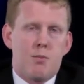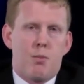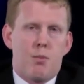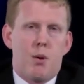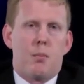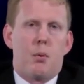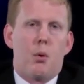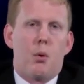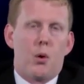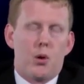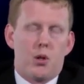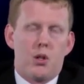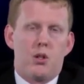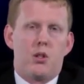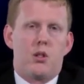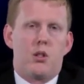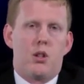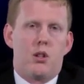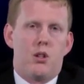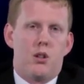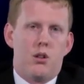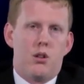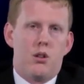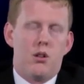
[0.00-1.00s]
purported
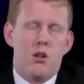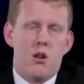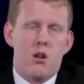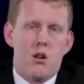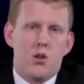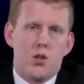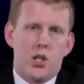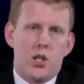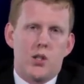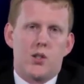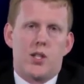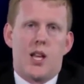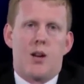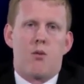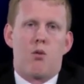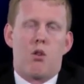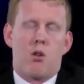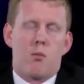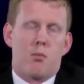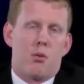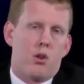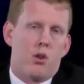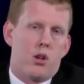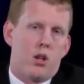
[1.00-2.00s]
to do since they were
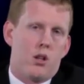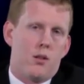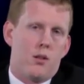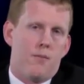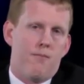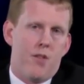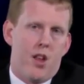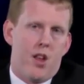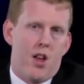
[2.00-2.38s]
appointed.